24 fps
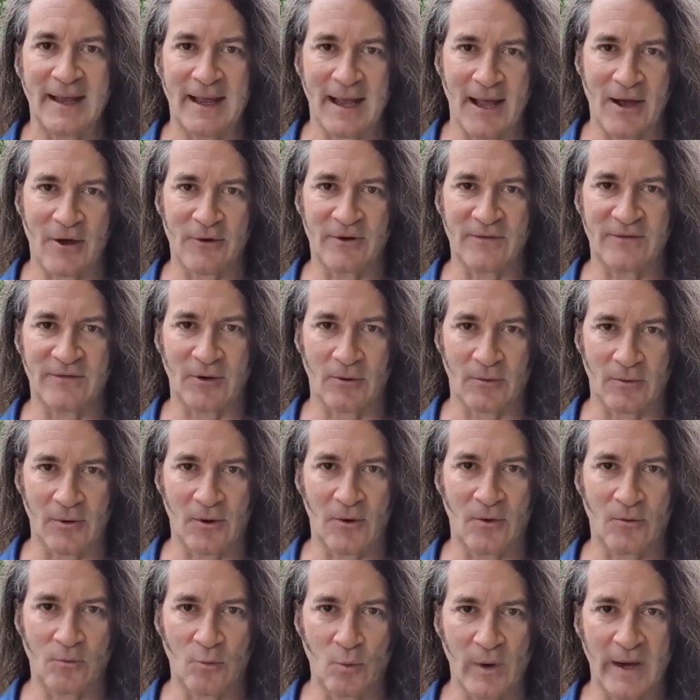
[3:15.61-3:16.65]
out of your
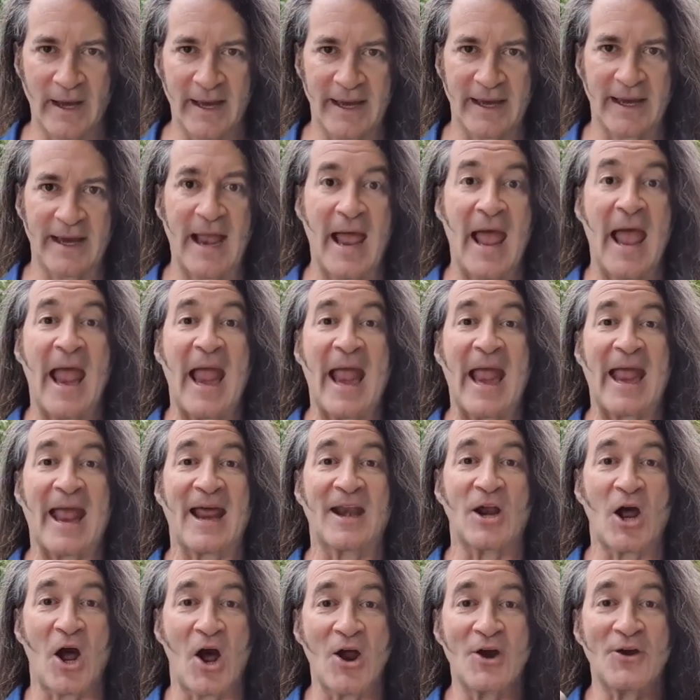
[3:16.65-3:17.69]
own way
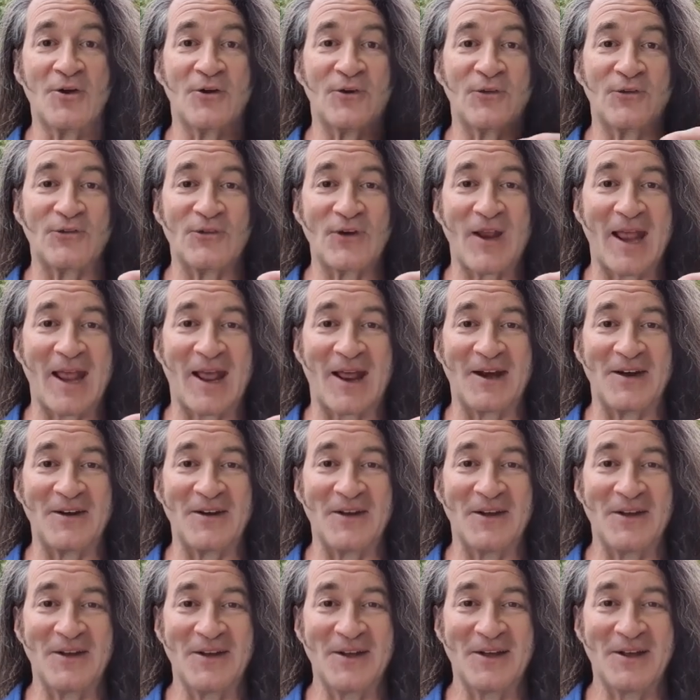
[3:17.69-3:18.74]
and understand